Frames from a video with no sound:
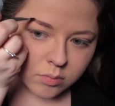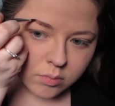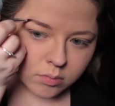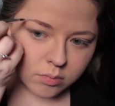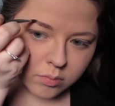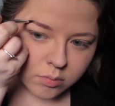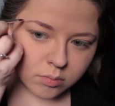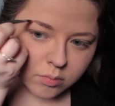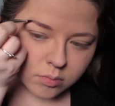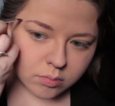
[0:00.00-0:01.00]

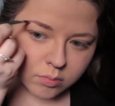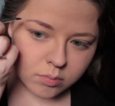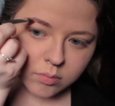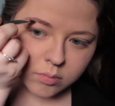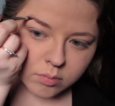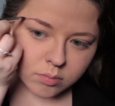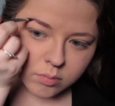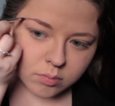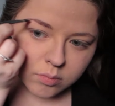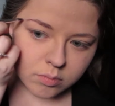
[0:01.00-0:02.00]

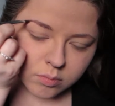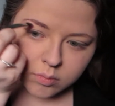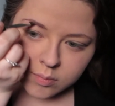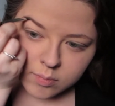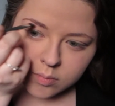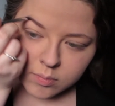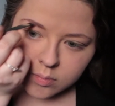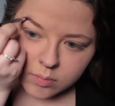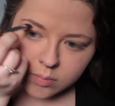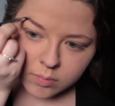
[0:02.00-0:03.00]

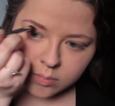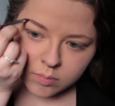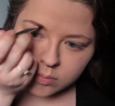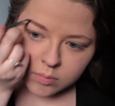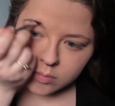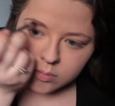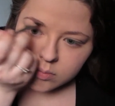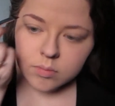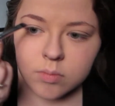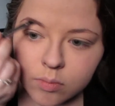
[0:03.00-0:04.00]

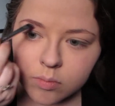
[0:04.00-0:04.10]
[no speech]